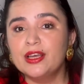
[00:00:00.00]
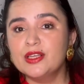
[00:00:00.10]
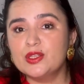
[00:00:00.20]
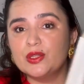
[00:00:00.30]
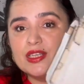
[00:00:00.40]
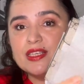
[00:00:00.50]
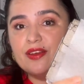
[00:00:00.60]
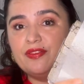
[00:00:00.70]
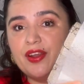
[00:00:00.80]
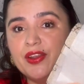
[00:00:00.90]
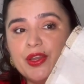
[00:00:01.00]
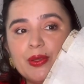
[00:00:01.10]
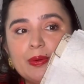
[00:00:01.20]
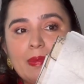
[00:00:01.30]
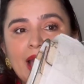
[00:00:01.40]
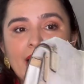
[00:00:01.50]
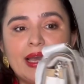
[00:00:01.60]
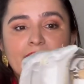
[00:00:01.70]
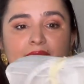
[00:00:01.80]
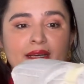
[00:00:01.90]
So this is a very new
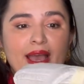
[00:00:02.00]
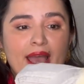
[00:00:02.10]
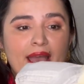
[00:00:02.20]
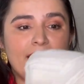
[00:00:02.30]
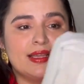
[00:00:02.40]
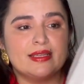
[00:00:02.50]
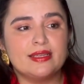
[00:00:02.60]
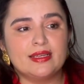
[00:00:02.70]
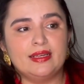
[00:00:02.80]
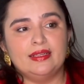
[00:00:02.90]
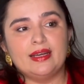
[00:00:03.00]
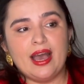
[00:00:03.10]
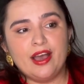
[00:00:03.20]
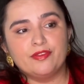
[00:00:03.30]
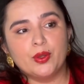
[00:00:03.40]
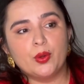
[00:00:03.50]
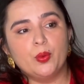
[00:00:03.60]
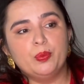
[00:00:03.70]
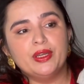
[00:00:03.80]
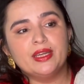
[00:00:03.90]
bag, and I have not
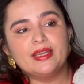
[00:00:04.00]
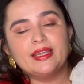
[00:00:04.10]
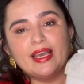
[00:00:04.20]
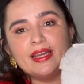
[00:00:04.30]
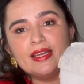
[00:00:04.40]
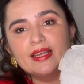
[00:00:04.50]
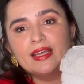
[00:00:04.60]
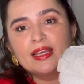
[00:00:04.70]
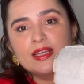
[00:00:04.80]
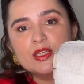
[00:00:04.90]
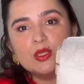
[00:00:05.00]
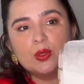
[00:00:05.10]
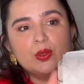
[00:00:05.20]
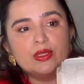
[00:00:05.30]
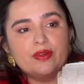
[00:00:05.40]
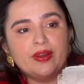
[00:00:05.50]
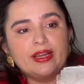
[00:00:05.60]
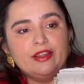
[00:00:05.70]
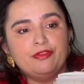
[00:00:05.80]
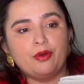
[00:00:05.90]
opened it yet. So
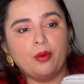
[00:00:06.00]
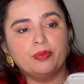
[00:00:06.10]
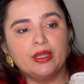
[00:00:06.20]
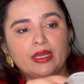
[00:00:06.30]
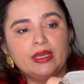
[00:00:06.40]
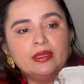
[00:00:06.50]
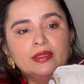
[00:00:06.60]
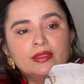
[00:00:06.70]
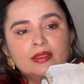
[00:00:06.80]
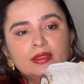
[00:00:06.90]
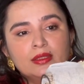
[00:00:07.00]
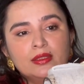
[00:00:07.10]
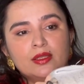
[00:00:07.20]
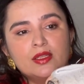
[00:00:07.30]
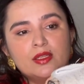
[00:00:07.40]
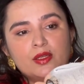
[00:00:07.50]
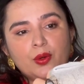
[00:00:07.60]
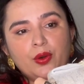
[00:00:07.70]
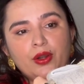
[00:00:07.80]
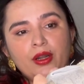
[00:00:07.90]
directly from the
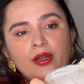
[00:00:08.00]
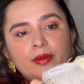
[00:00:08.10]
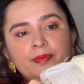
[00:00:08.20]
store.